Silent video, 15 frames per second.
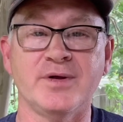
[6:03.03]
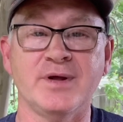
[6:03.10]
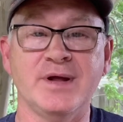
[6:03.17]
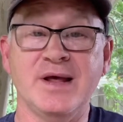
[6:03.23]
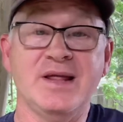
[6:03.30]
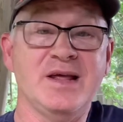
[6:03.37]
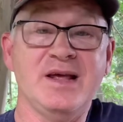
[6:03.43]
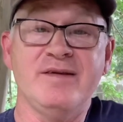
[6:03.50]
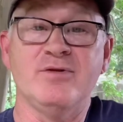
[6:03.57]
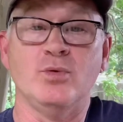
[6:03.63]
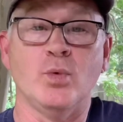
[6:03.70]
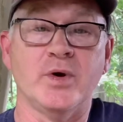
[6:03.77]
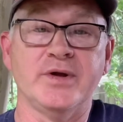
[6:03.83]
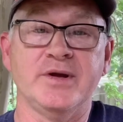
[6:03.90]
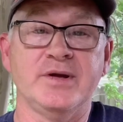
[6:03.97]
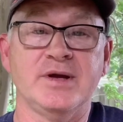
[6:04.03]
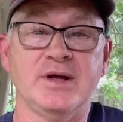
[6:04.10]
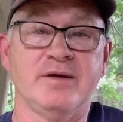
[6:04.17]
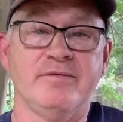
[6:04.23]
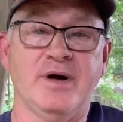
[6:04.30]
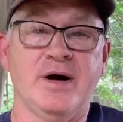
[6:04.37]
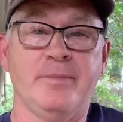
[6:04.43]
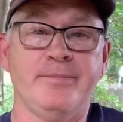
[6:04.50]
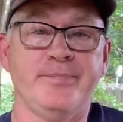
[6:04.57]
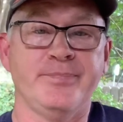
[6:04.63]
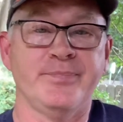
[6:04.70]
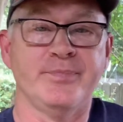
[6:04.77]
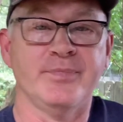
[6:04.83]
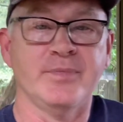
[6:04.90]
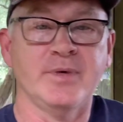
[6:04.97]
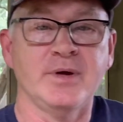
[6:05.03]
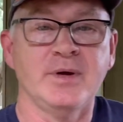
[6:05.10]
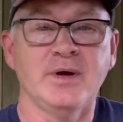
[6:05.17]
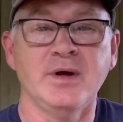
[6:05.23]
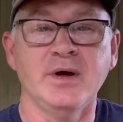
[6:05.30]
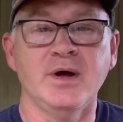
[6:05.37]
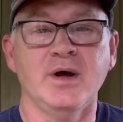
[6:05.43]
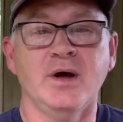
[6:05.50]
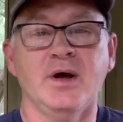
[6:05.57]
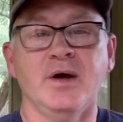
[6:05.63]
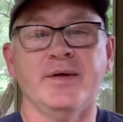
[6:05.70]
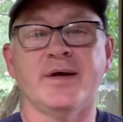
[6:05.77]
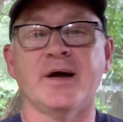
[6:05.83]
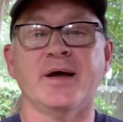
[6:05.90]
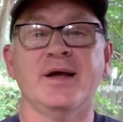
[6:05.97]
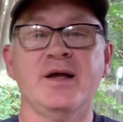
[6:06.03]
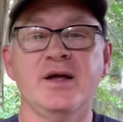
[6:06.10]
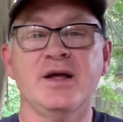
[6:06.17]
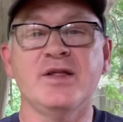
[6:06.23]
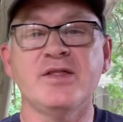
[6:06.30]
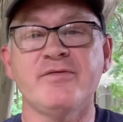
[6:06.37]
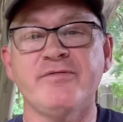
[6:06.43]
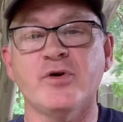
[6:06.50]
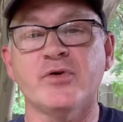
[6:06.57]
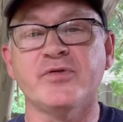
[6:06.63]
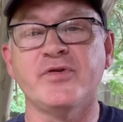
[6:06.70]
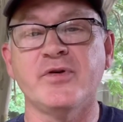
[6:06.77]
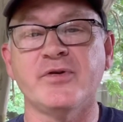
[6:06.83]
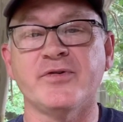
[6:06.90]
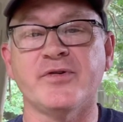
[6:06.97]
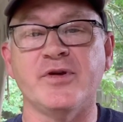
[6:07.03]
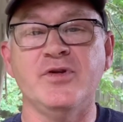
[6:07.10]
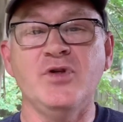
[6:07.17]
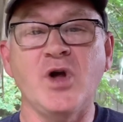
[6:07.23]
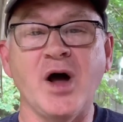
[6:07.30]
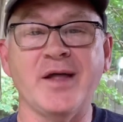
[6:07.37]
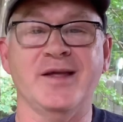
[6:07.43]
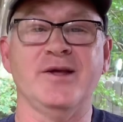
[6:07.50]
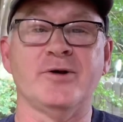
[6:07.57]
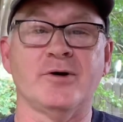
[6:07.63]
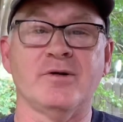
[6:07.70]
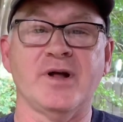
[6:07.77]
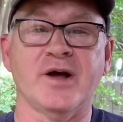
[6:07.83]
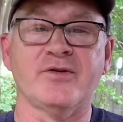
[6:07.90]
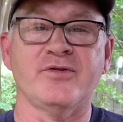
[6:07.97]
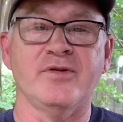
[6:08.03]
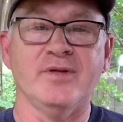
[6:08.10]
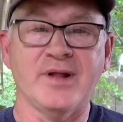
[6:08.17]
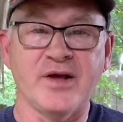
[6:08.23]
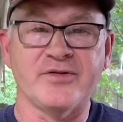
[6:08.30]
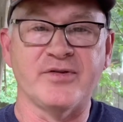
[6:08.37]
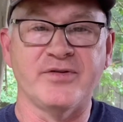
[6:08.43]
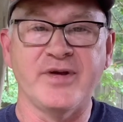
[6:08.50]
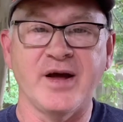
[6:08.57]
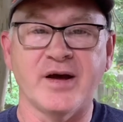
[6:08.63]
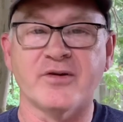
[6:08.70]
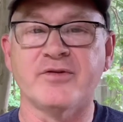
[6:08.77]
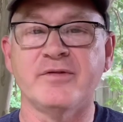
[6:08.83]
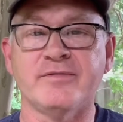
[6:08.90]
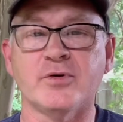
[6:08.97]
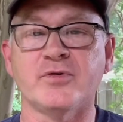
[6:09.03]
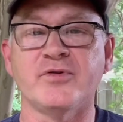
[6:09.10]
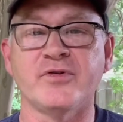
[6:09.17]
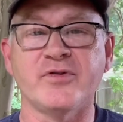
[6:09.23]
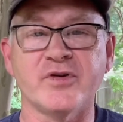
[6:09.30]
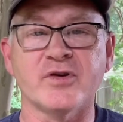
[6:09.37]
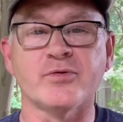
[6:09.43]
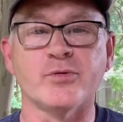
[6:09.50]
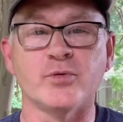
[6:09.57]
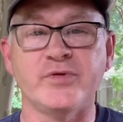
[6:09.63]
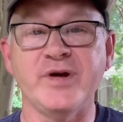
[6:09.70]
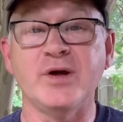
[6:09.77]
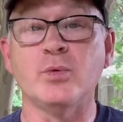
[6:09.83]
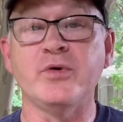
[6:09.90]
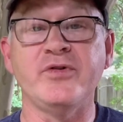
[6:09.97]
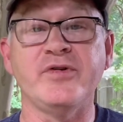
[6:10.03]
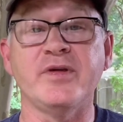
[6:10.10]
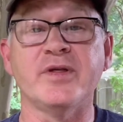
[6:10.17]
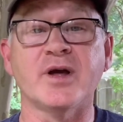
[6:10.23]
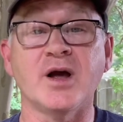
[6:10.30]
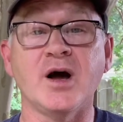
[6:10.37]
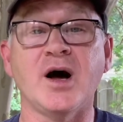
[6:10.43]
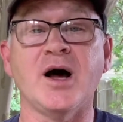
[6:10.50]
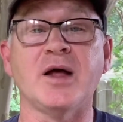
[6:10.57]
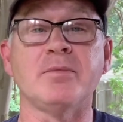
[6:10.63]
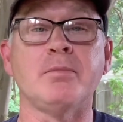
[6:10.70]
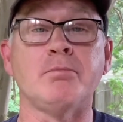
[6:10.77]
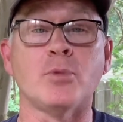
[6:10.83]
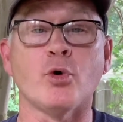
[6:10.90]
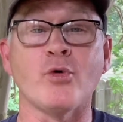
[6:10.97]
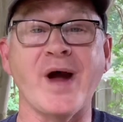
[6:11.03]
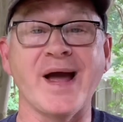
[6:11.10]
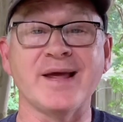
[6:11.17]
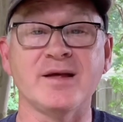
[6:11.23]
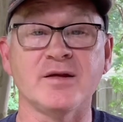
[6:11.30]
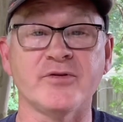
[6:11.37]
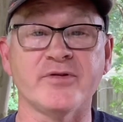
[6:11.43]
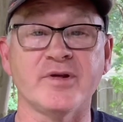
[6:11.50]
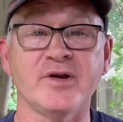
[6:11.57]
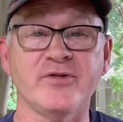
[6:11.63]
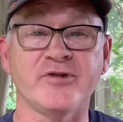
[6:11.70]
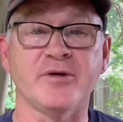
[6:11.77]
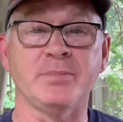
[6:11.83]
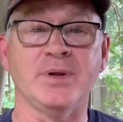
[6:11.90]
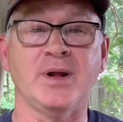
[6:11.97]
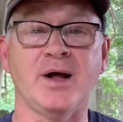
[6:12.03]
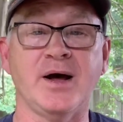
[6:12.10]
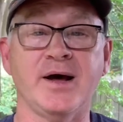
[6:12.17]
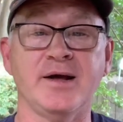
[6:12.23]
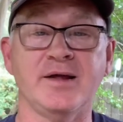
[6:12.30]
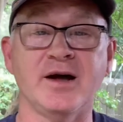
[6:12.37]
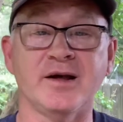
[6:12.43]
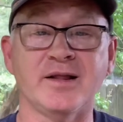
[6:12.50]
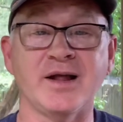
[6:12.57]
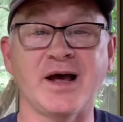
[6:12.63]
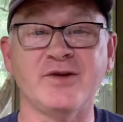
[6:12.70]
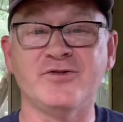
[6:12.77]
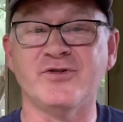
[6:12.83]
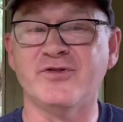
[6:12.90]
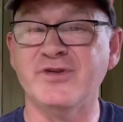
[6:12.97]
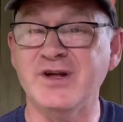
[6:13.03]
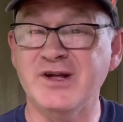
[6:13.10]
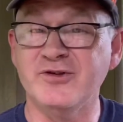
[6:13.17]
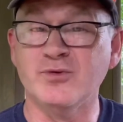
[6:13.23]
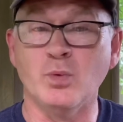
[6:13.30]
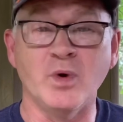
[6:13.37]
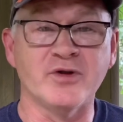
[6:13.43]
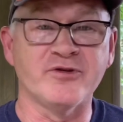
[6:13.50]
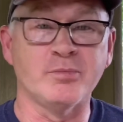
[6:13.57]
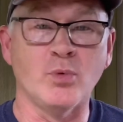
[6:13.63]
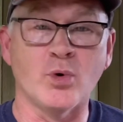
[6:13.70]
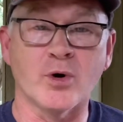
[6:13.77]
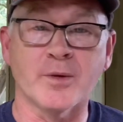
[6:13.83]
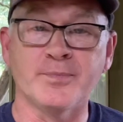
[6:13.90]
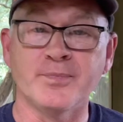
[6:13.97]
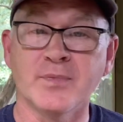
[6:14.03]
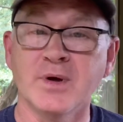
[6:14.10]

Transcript: and even wanting to give up. Now, in the verses not in our lesson text, in verses 6 through 10, we see that God miraculously supplied Elijah's needs once more.